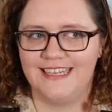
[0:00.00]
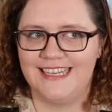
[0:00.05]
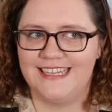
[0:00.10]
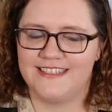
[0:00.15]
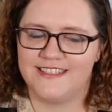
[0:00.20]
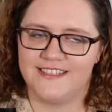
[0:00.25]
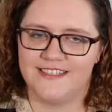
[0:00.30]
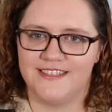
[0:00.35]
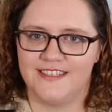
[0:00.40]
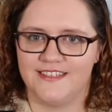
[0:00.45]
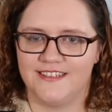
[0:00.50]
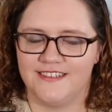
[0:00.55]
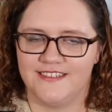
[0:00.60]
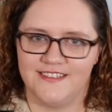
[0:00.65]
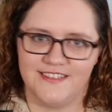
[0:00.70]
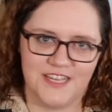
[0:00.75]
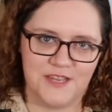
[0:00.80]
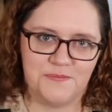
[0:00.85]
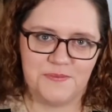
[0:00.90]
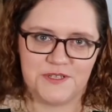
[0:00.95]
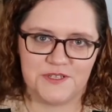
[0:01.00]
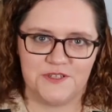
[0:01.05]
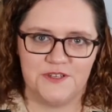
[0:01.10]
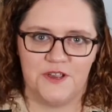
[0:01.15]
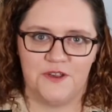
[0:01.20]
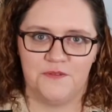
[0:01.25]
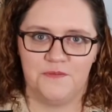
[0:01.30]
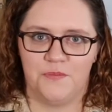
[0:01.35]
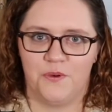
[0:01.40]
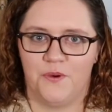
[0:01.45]
It's the deepest
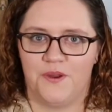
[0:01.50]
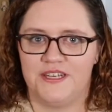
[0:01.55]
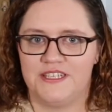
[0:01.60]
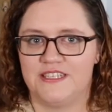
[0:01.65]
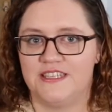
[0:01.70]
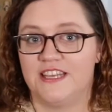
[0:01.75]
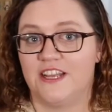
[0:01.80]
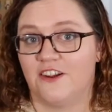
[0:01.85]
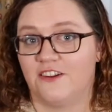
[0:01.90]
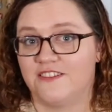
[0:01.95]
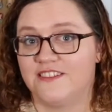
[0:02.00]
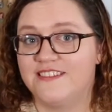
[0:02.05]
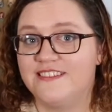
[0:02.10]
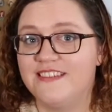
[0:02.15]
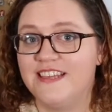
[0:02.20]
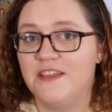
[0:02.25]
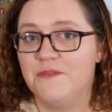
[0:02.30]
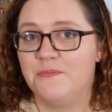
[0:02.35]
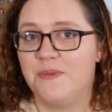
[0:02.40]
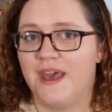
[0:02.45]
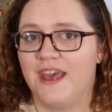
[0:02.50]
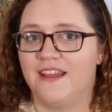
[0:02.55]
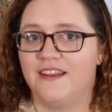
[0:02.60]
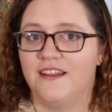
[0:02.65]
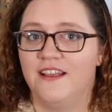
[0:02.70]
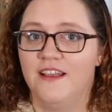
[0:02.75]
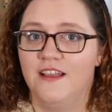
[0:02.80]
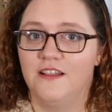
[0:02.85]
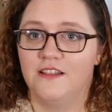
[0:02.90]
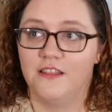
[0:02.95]
known point in the Earth's seabed,